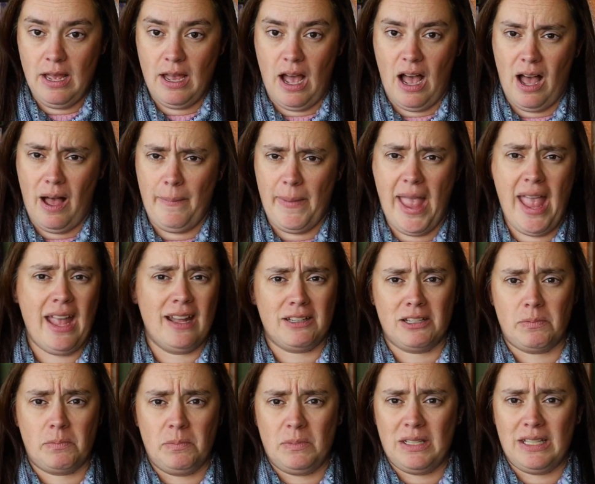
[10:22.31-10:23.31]

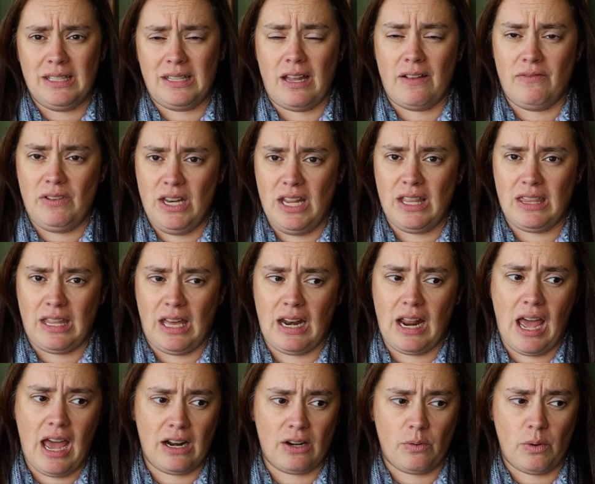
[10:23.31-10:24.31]
And since I've knit that
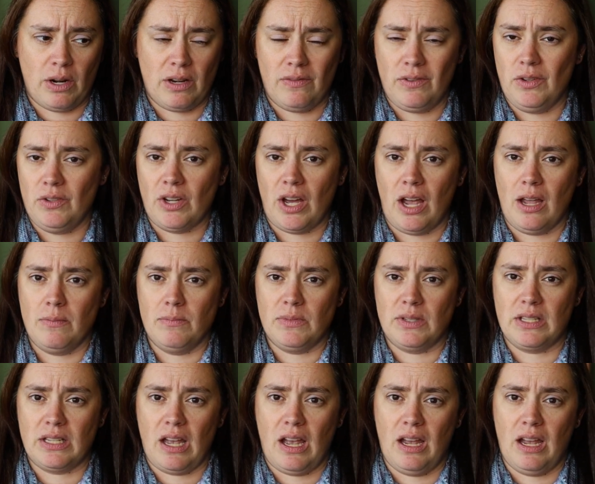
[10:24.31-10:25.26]
hat quite a few times,